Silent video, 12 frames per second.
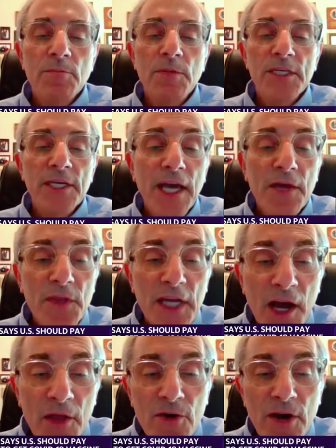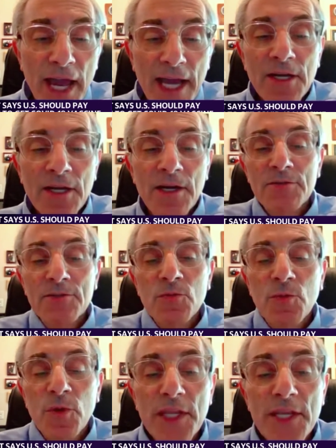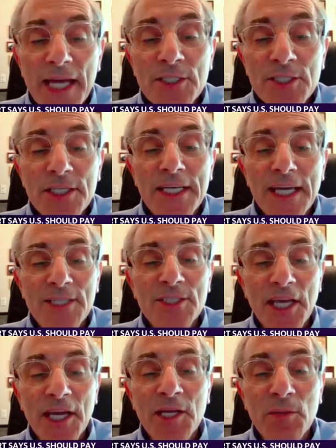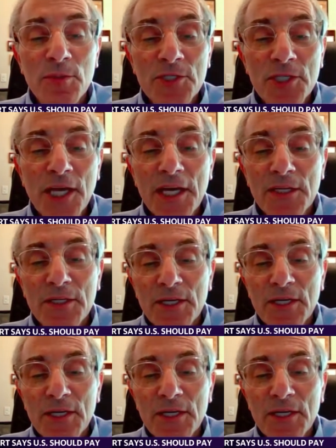but you get the other 800 when the nation gets to 80%.